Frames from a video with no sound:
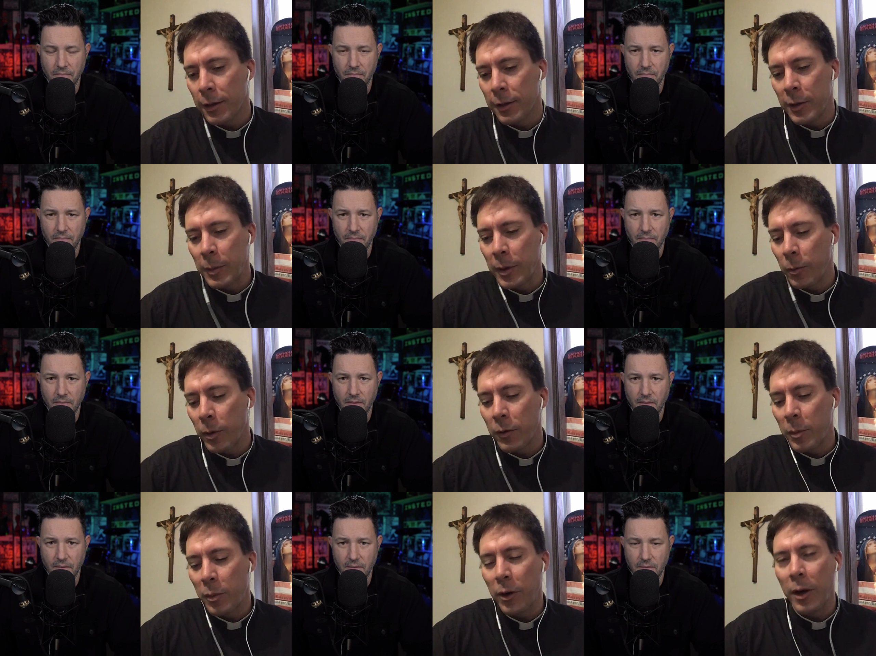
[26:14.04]
Speaker 1: and to me,
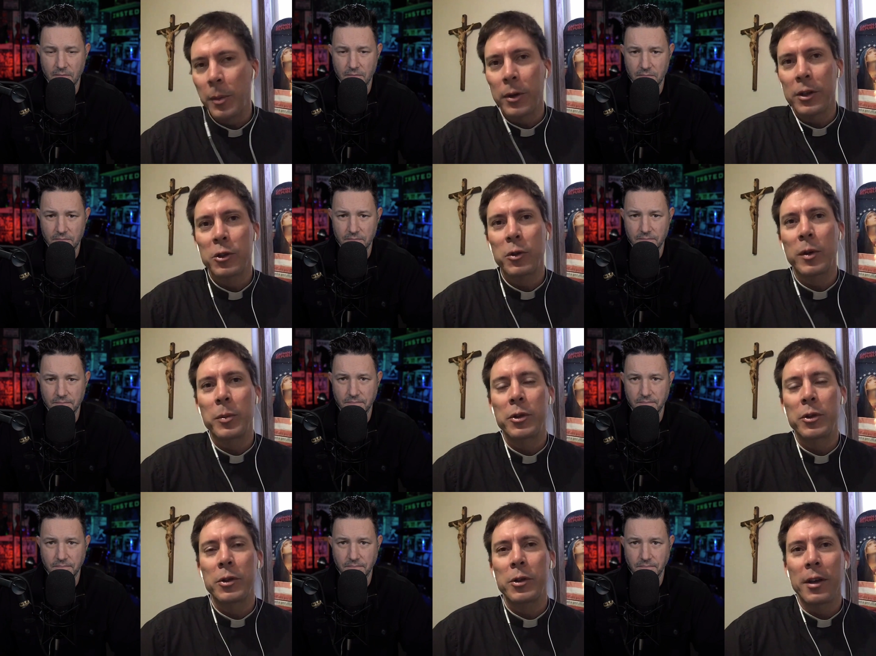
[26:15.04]
one of the primary
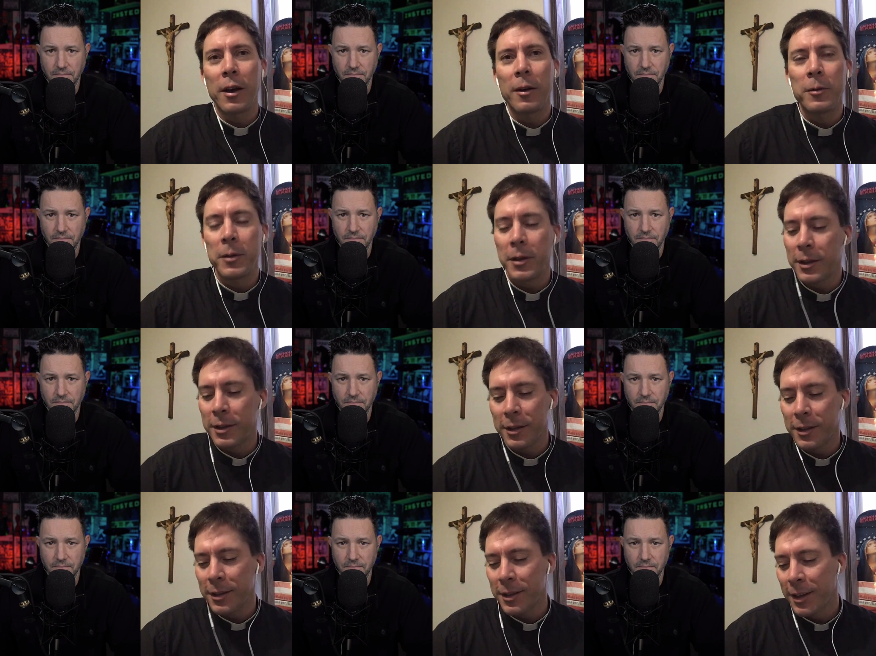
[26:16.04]
scriptures of
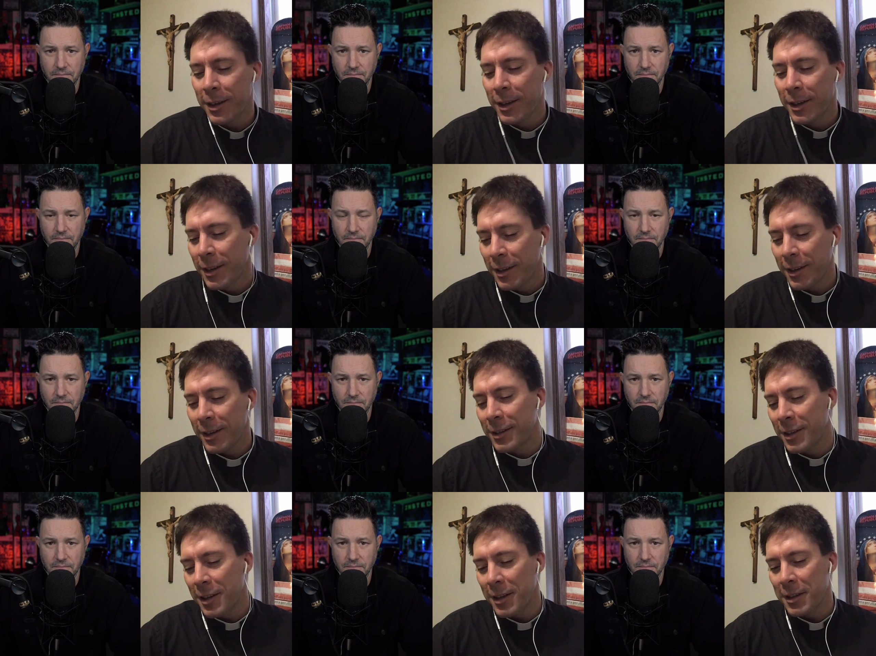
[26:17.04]
this is,
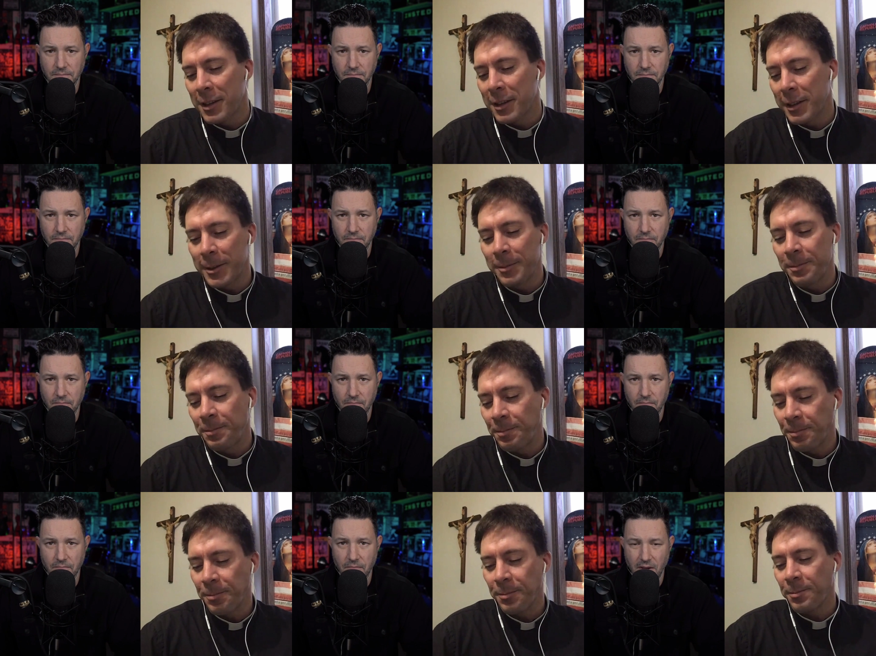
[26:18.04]
is this, you know,
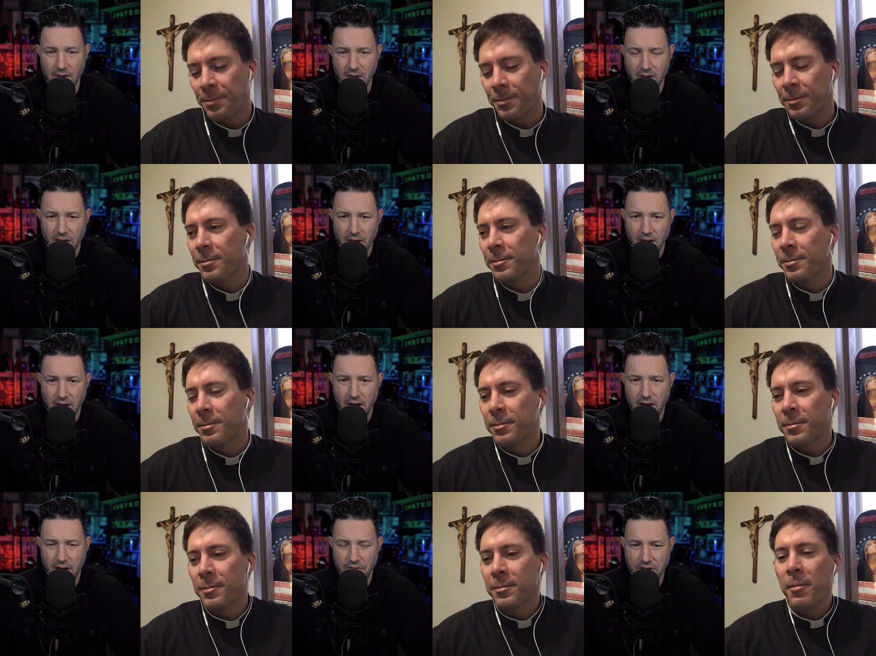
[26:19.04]

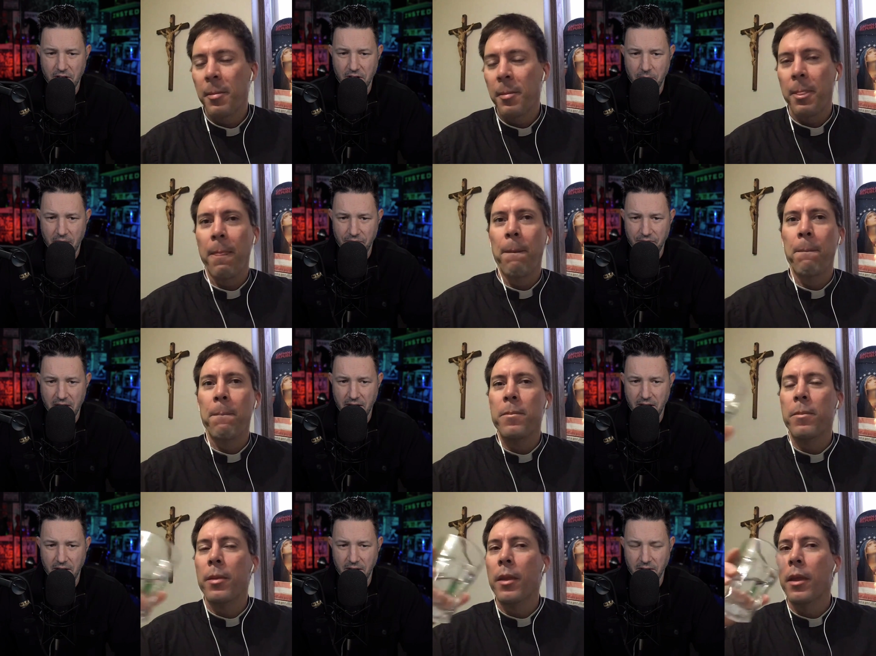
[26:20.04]
I
Speaker 2: think about
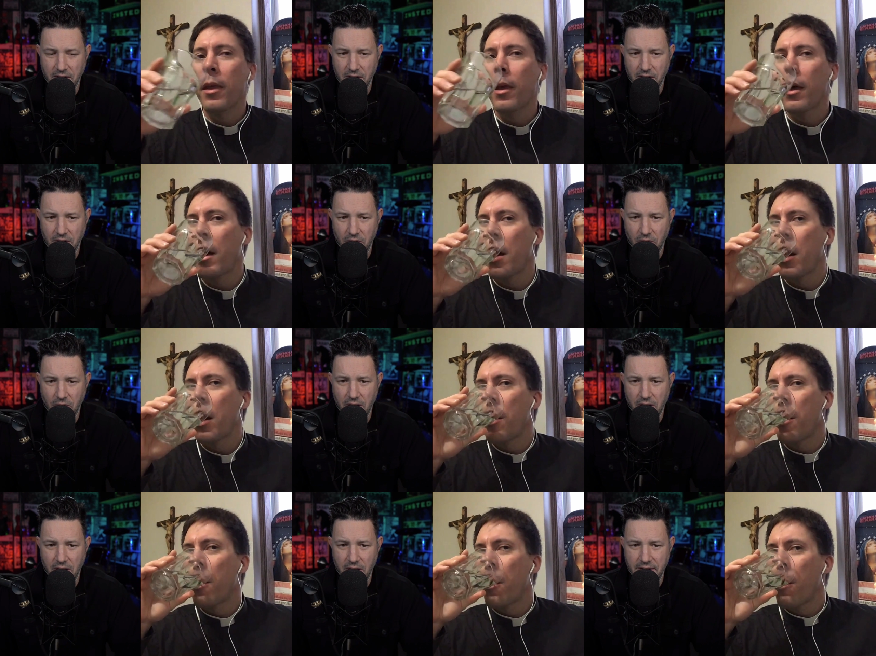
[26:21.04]
that, you know,
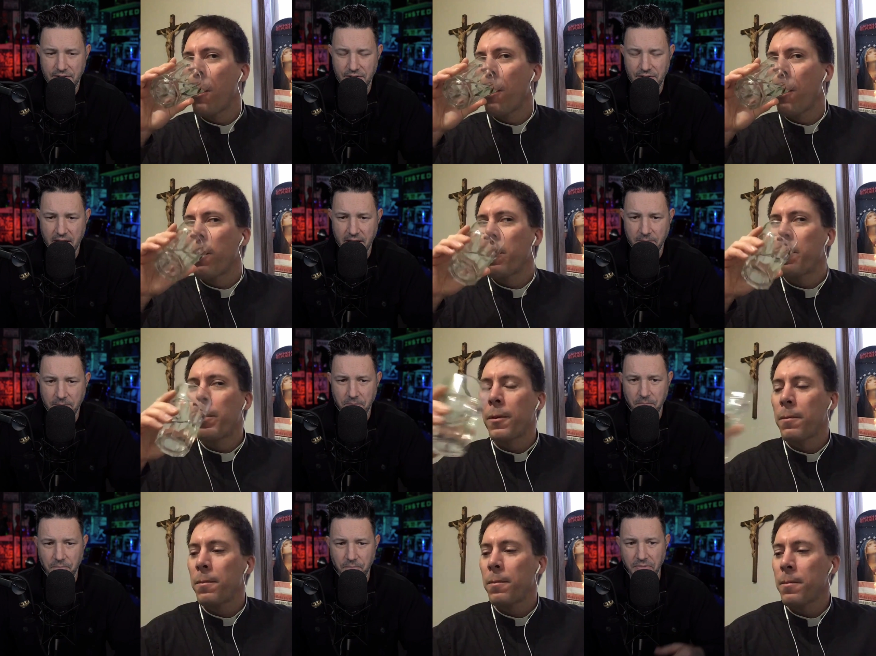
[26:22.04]
and it's like
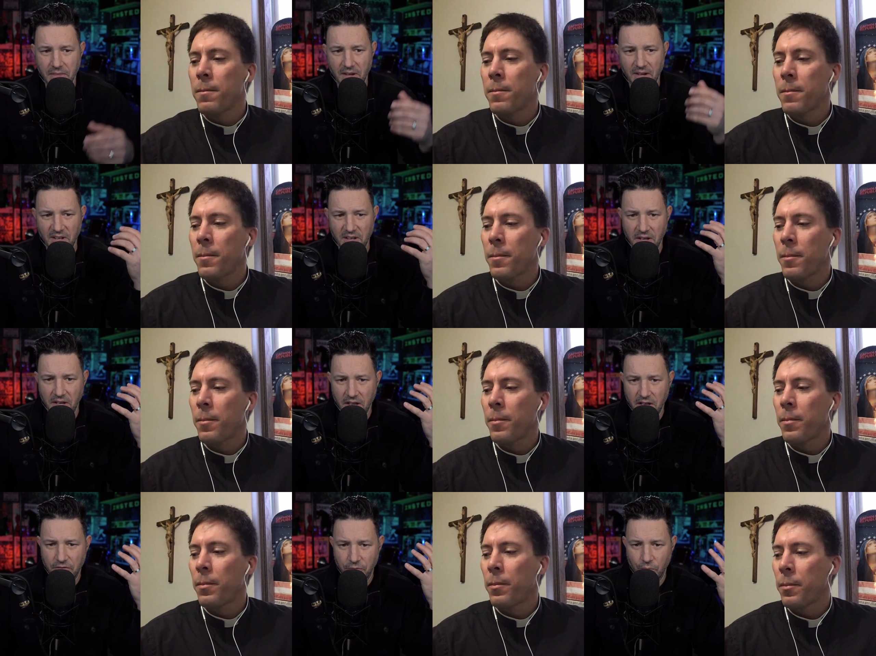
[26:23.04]

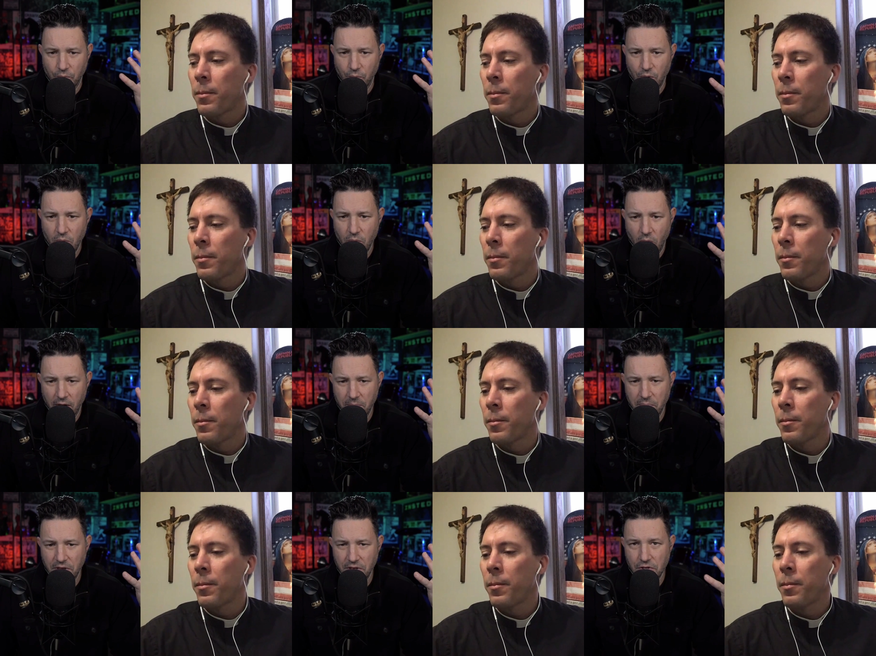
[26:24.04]
if we want to
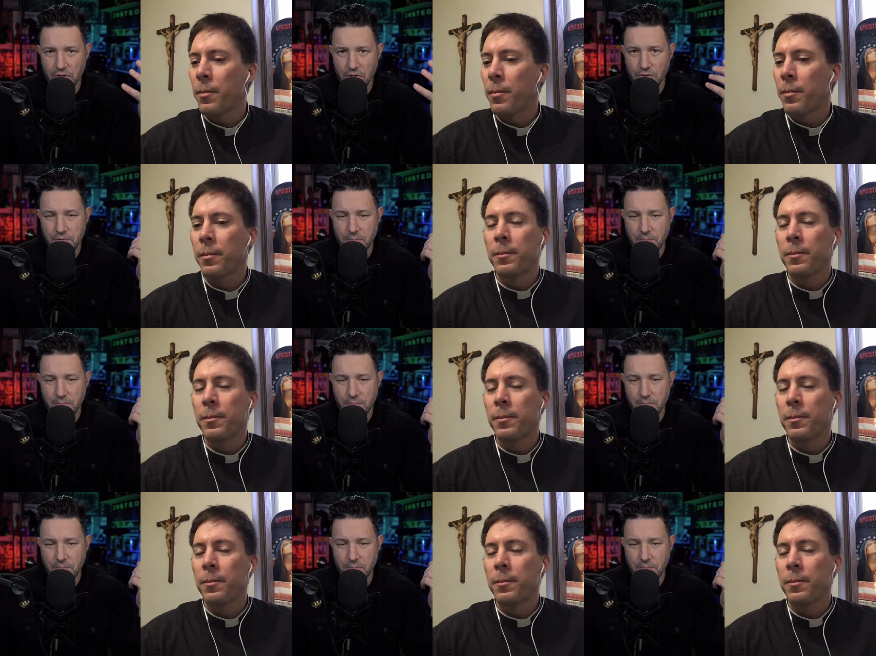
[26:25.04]
be used